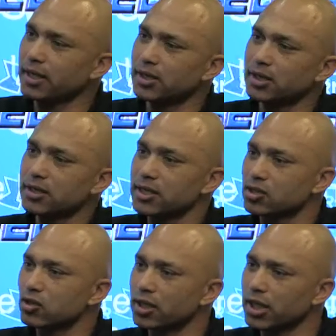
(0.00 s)
that the
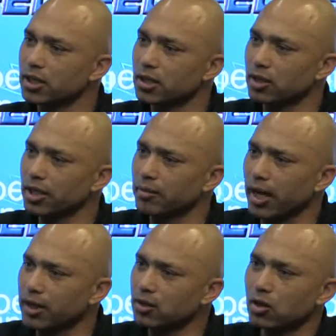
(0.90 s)
6 to 10 kilogram
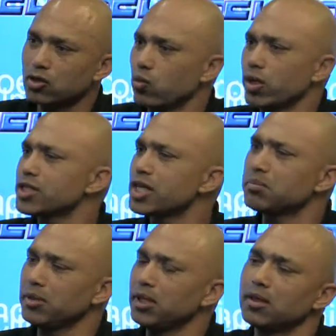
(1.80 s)
line class. What does
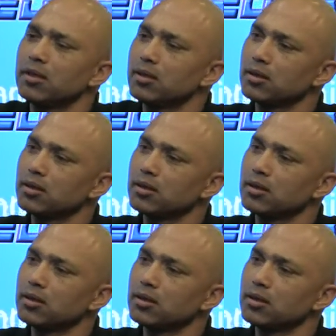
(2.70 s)
that mean?